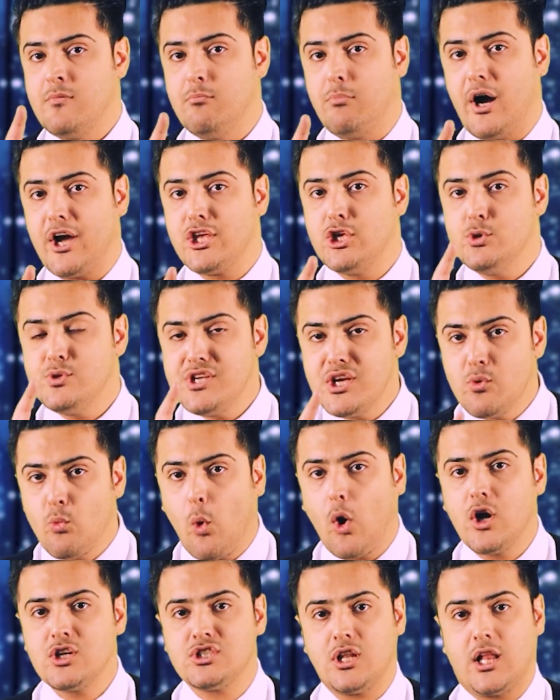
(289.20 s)
By using
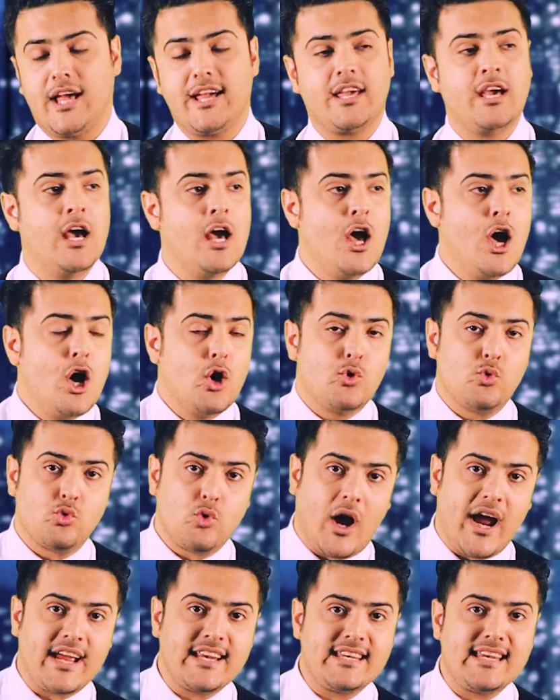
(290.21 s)
words like
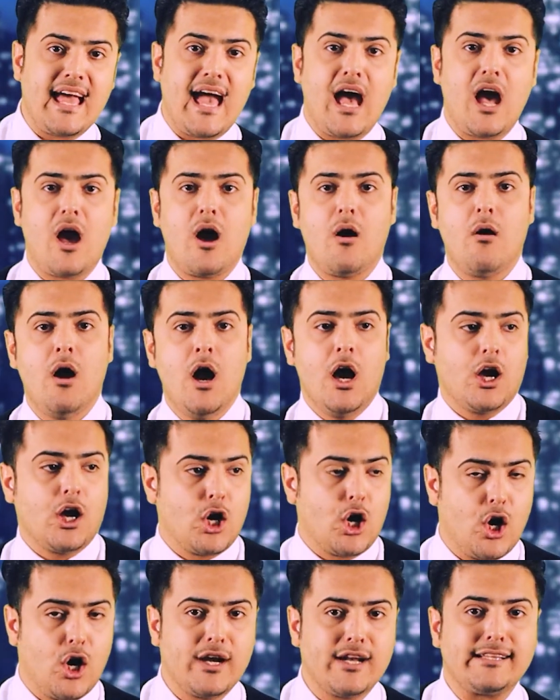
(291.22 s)
right now,
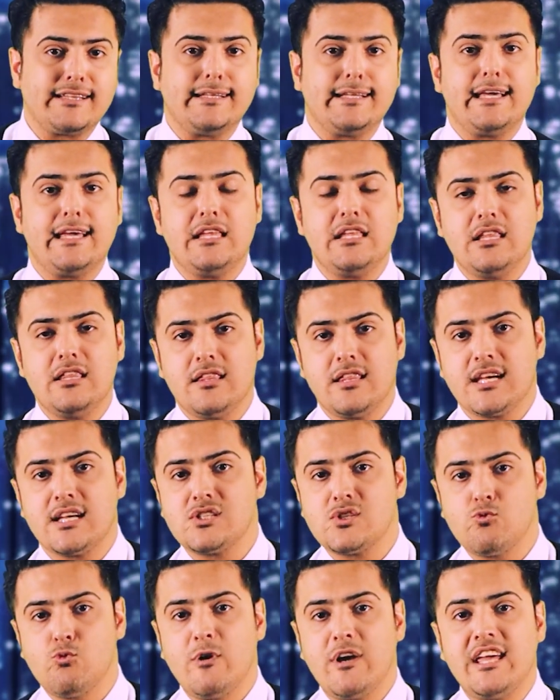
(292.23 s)
currently,
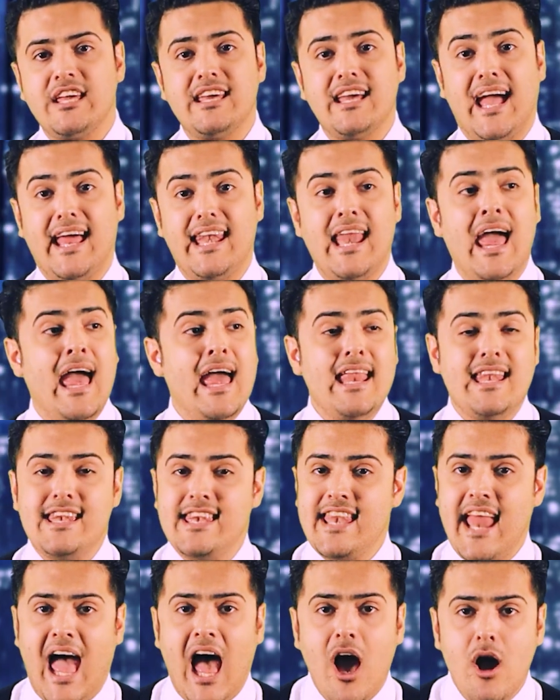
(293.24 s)
this week, and
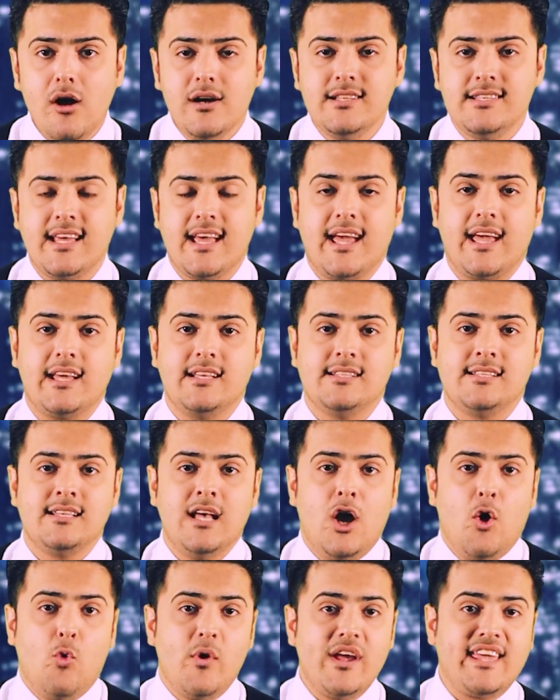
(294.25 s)
nowadays,
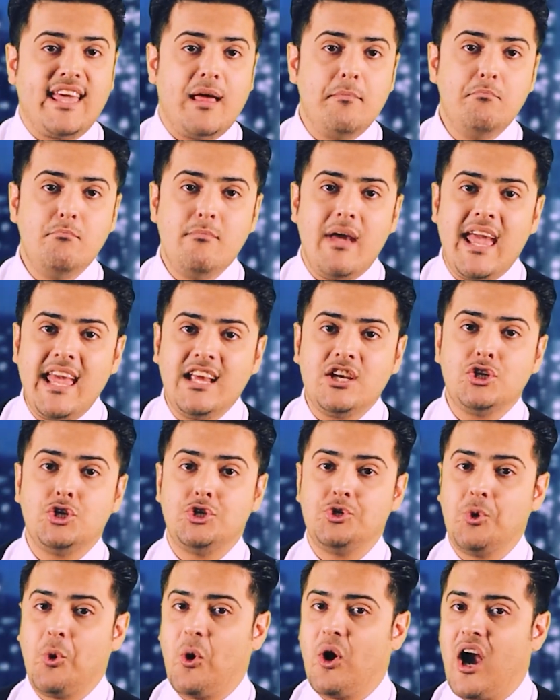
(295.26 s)
we can make
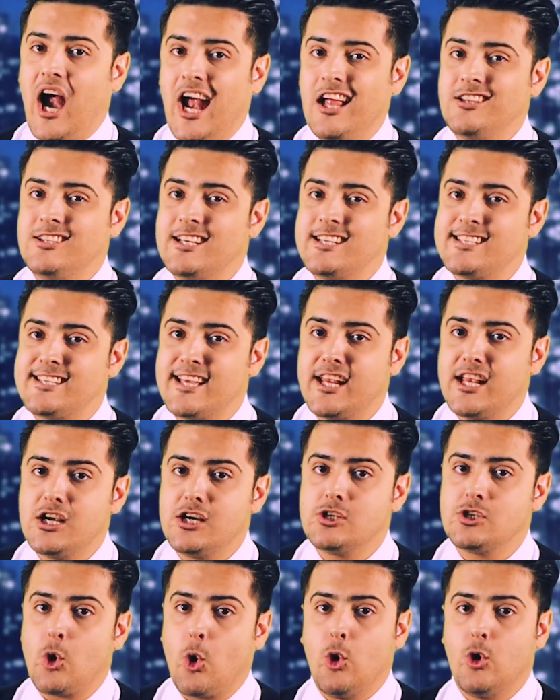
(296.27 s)
sure our
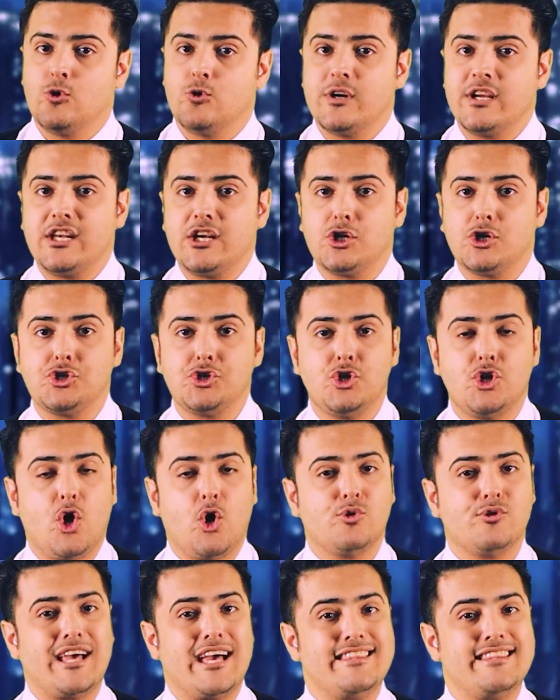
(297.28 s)
listeners or readers
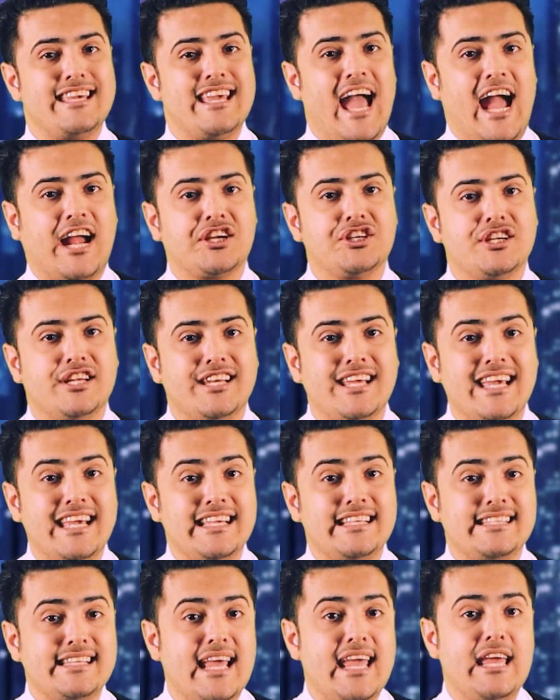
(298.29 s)
know that the action
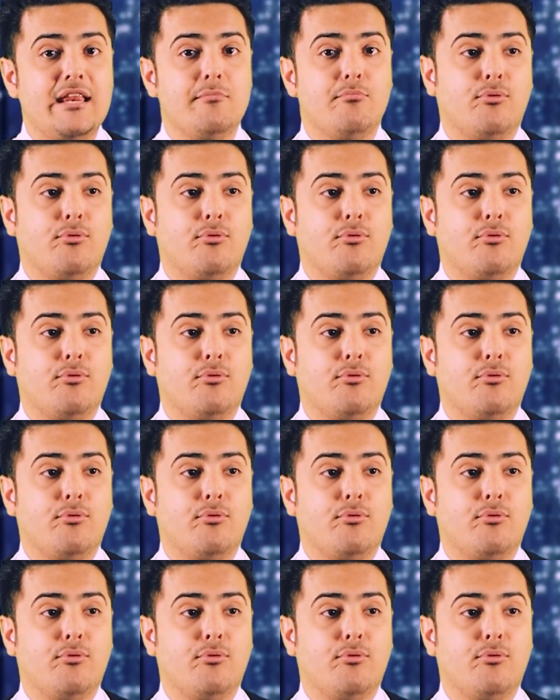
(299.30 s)
is in